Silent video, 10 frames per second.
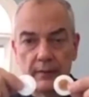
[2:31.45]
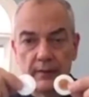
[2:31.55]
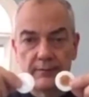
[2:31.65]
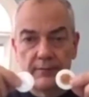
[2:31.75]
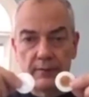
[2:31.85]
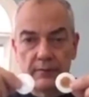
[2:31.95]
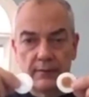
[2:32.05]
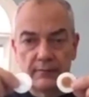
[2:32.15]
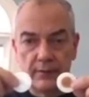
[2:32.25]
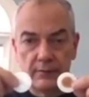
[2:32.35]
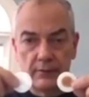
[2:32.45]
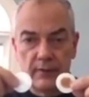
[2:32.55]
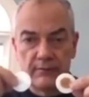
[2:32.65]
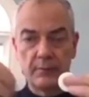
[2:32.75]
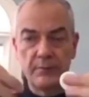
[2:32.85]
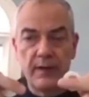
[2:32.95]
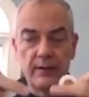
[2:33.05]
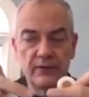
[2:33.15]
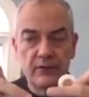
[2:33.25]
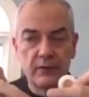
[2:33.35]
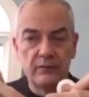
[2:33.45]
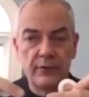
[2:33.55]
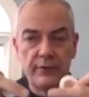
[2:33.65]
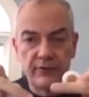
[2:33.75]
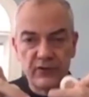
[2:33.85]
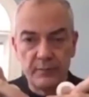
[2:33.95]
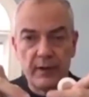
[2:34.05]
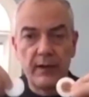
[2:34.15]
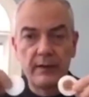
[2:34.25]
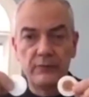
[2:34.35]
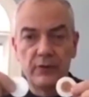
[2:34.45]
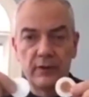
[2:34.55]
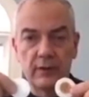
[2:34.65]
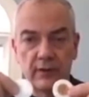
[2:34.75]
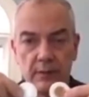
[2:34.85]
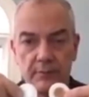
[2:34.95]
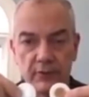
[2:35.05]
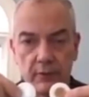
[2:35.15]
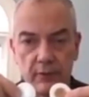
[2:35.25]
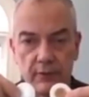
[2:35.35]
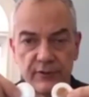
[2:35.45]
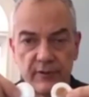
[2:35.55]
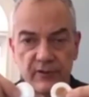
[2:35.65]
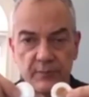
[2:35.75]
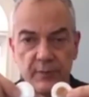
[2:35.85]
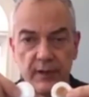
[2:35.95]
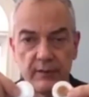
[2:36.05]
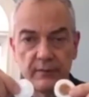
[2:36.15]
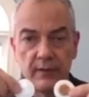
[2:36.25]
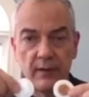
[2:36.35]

if the pain is near your spine, you're going to keep it closer to the spine.